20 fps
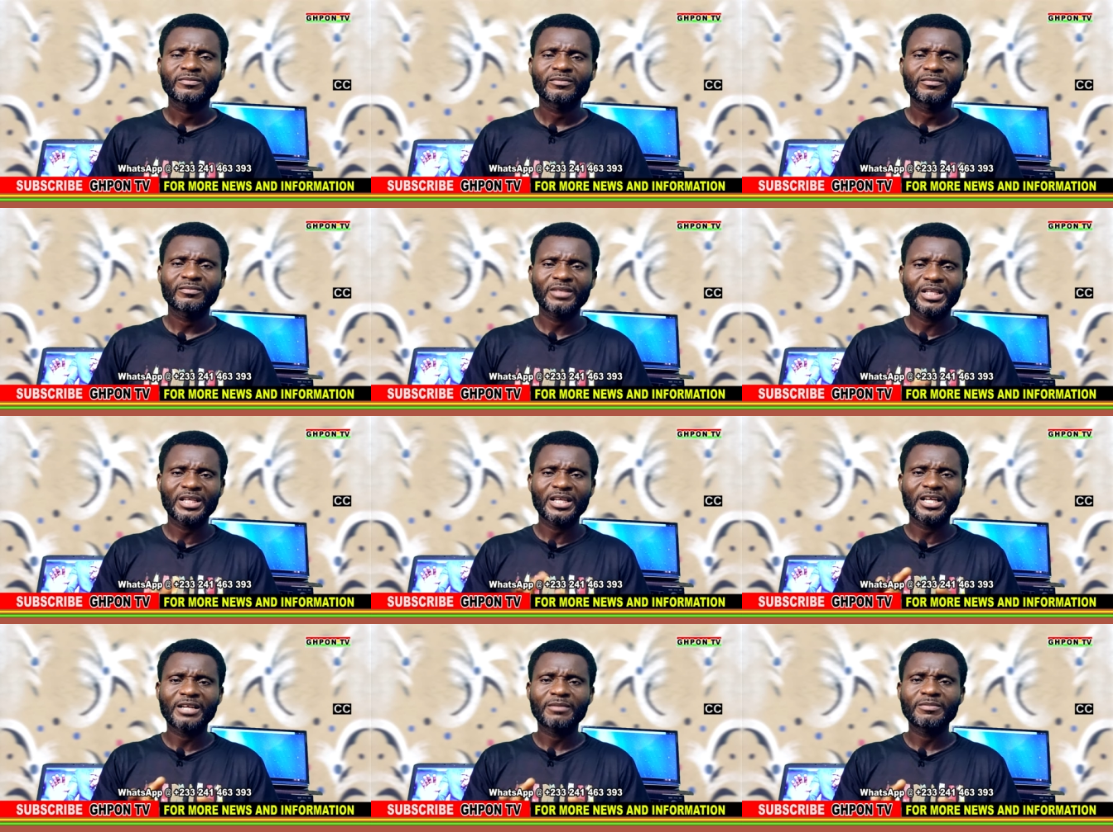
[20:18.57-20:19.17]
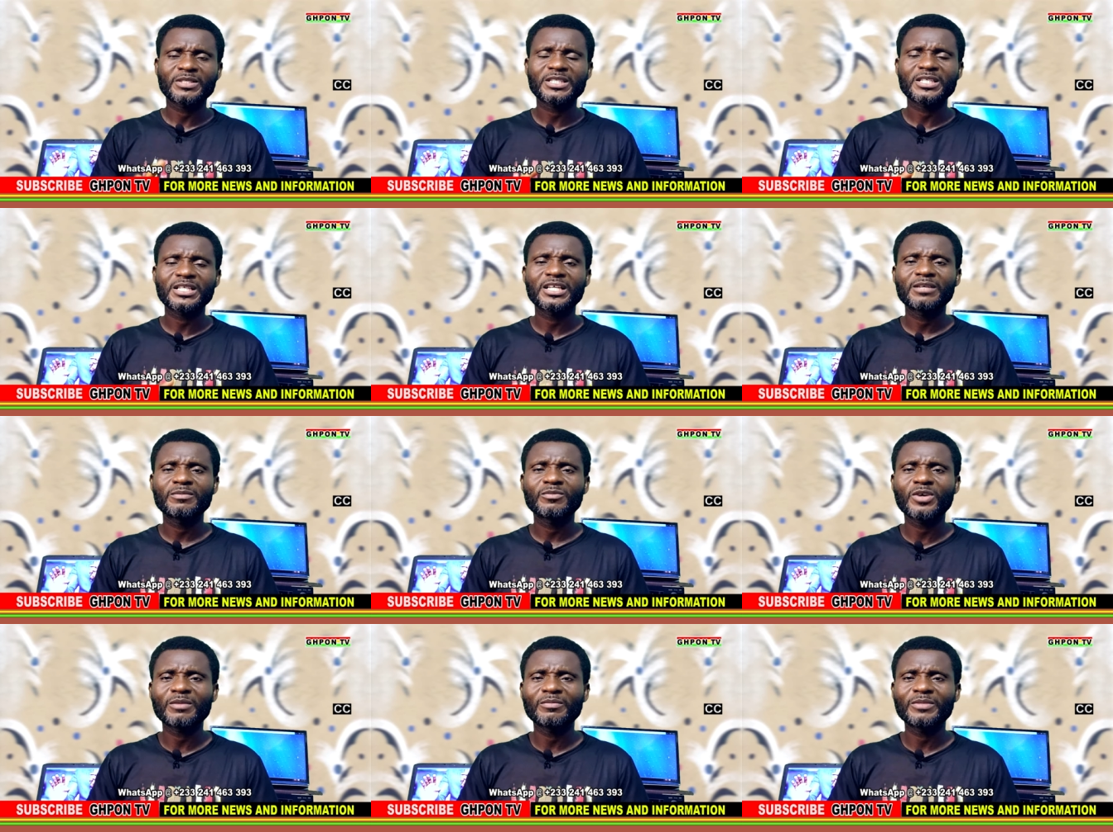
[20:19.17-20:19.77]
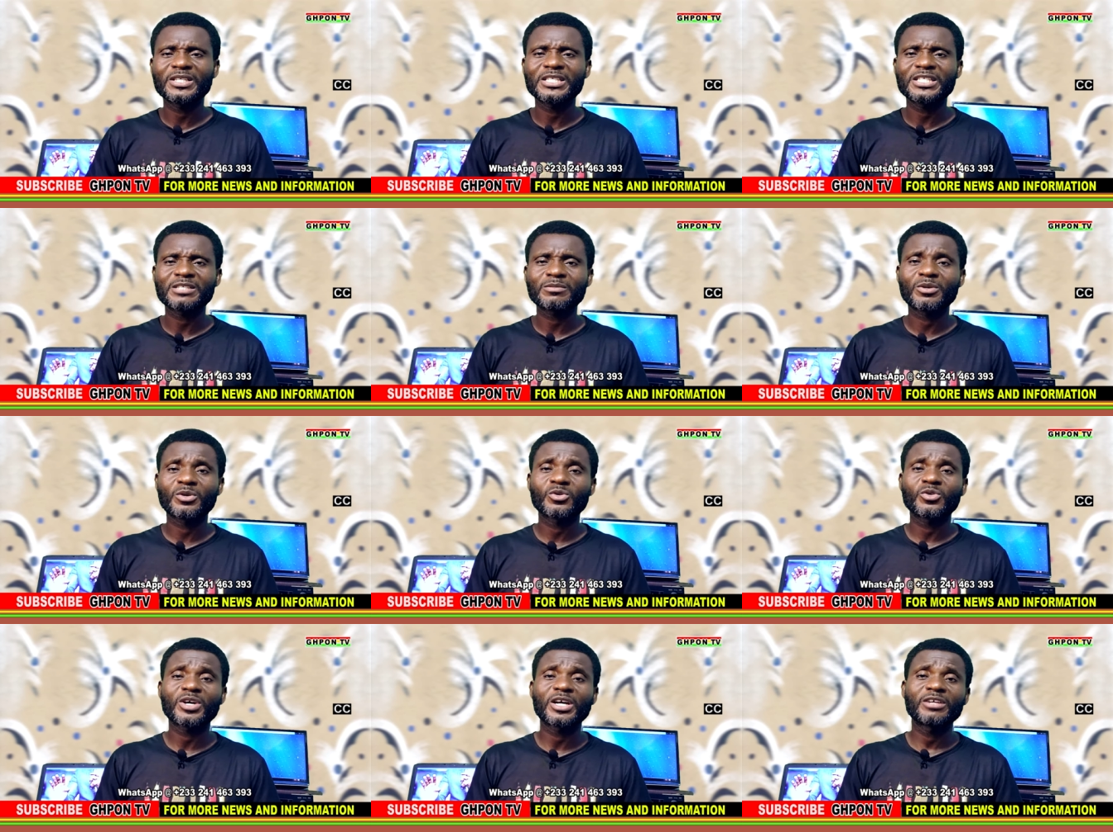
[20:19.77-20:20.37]
make an antenna one days
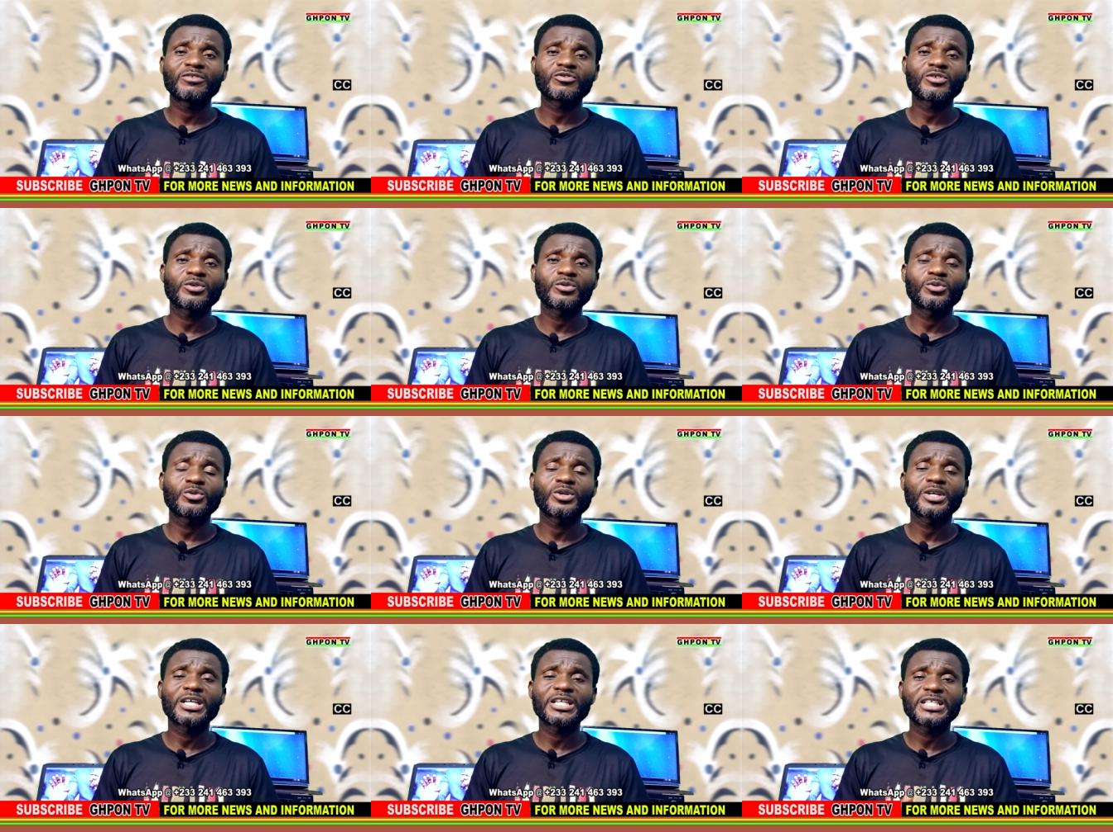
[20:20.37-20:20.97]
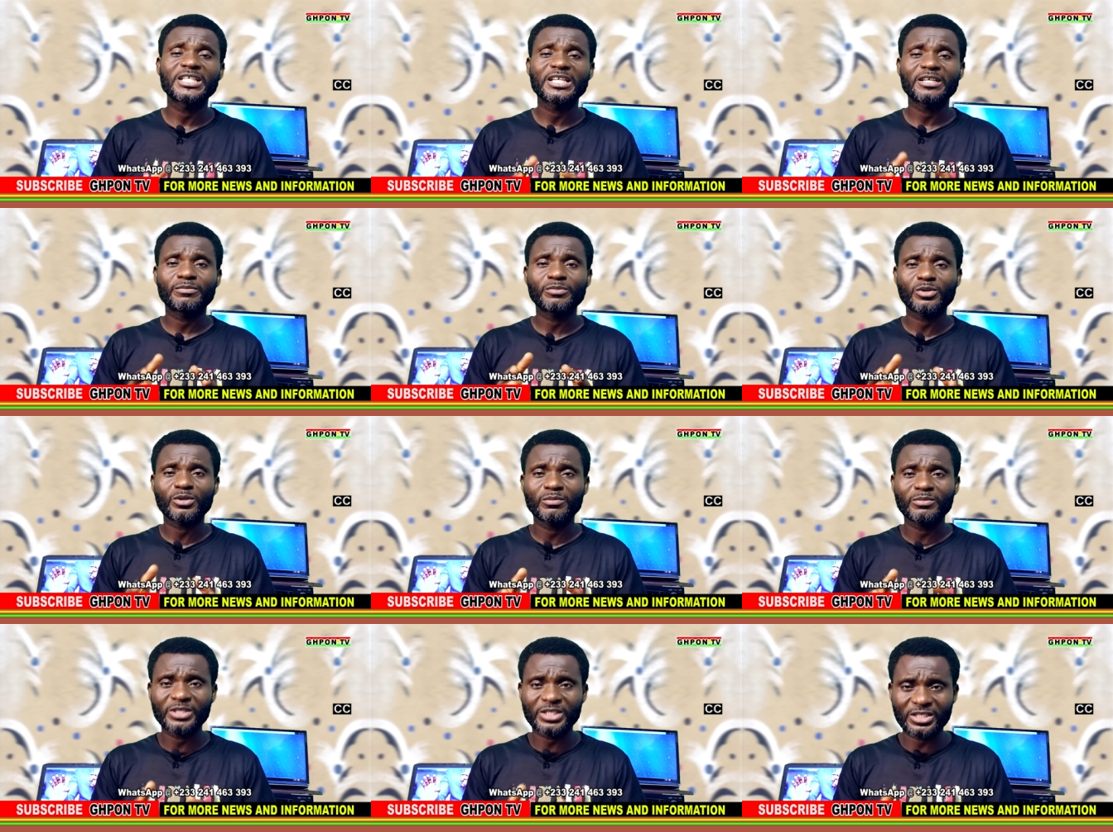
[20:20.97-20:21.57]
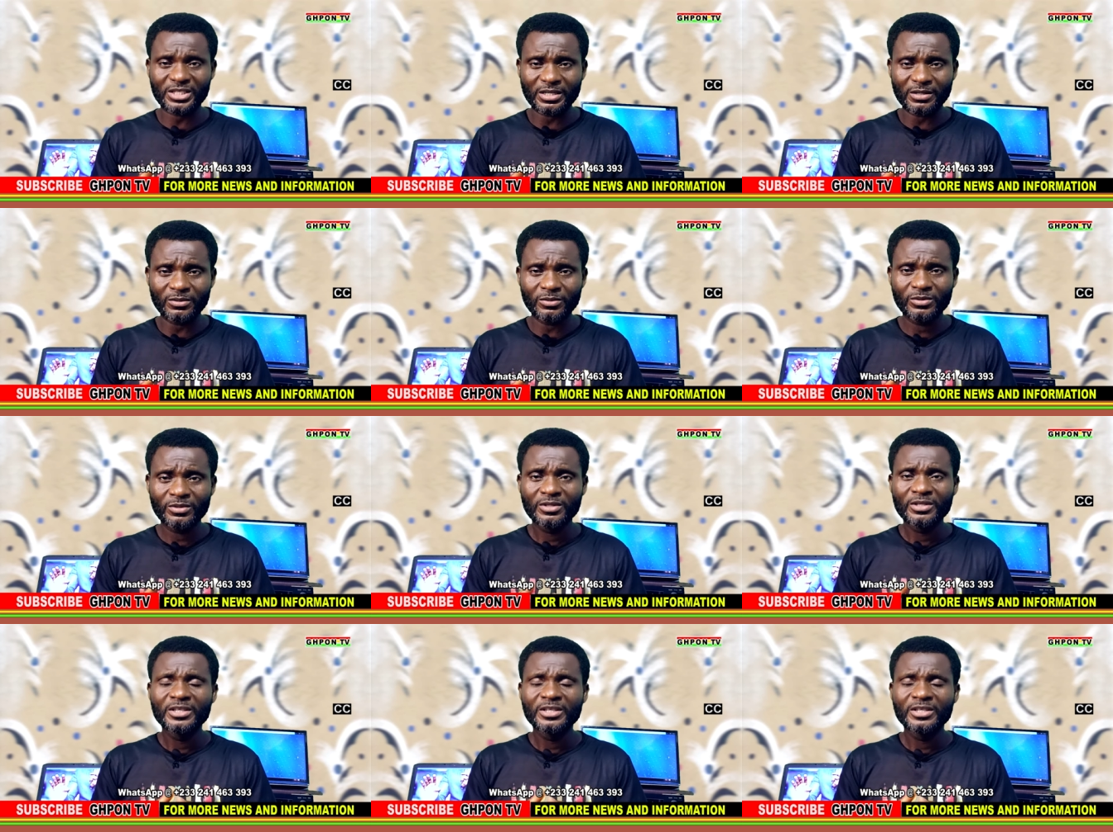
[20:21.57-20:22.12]
more than the throne. So,